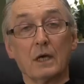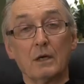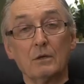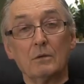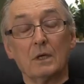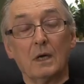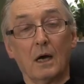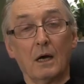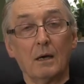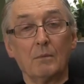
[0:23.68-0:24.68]
So
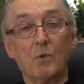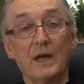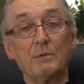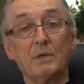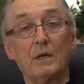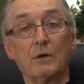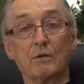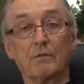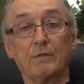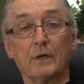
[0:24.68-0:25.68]
where do we
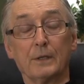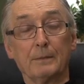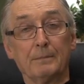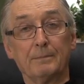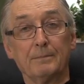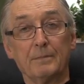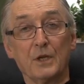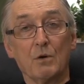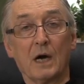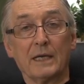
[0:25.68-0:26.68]
look for new